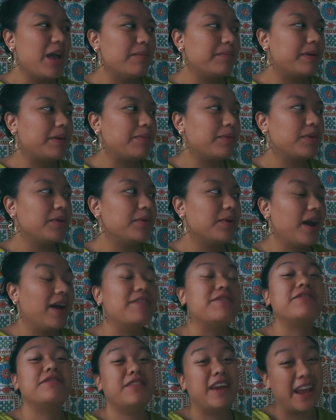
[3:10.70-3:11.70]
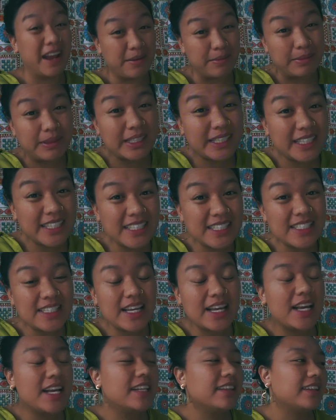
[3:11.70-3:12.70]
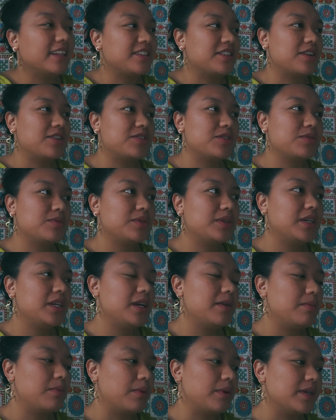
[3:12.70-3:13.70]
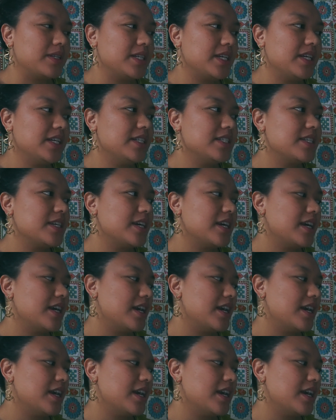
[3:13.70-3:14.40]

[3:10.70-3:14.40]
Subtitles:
people who have families. That's also really important.